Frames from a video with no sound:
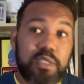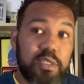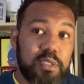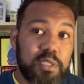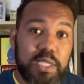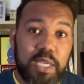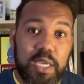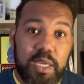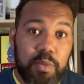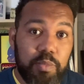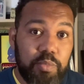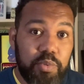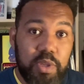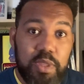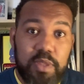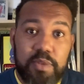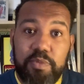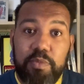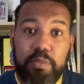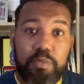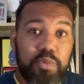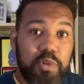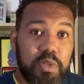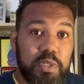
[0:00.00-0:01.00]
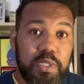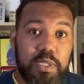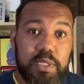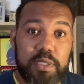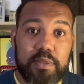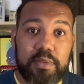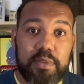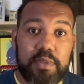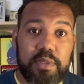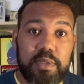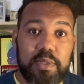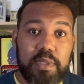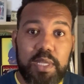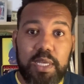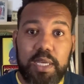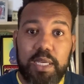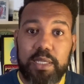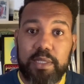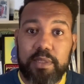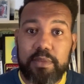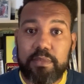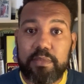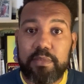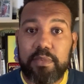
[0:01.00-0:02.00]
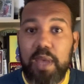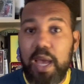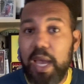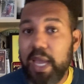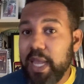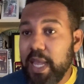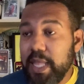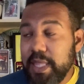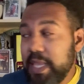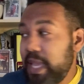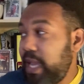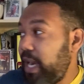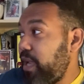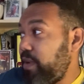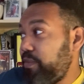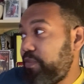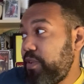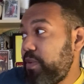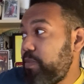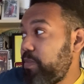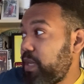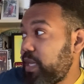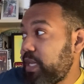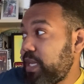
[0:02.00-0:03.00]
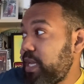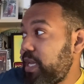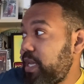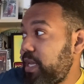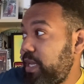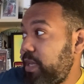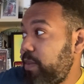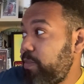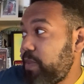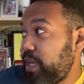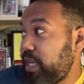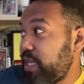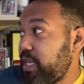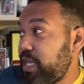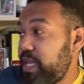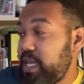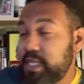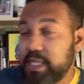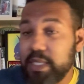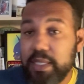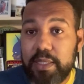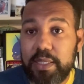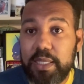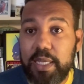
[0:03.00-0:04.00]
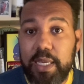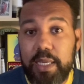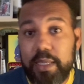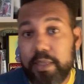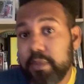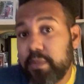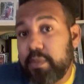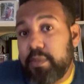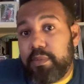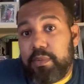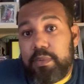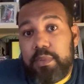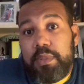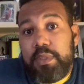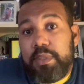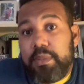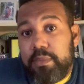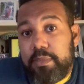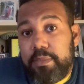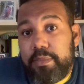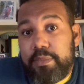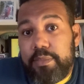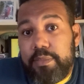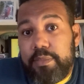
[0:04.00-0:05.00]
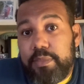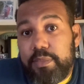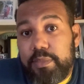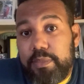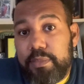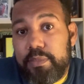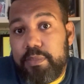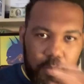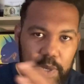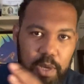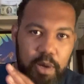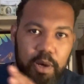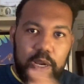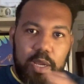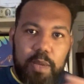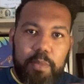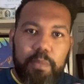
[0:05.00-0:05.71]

looks like a brother from Brooklyn. Like, I got that outfit in my closet. Like, all right,